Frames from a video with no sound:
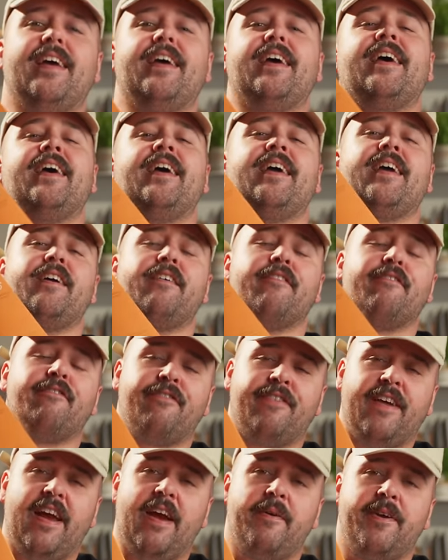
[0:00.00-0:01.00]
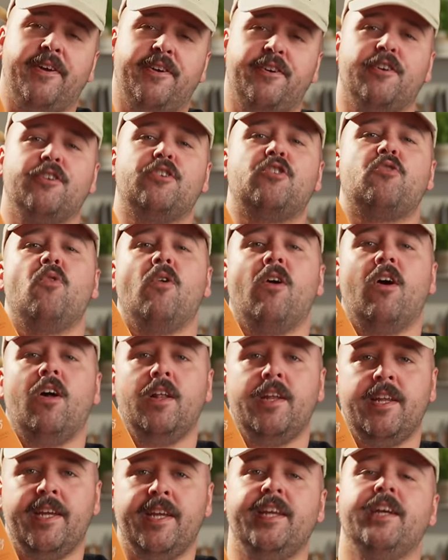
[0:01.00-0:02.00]
A very good
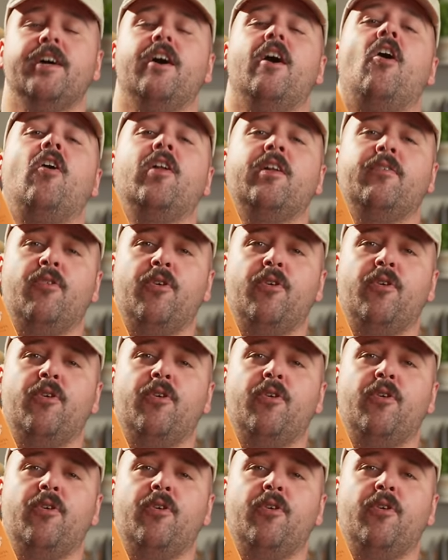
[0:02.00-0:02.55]
quality olive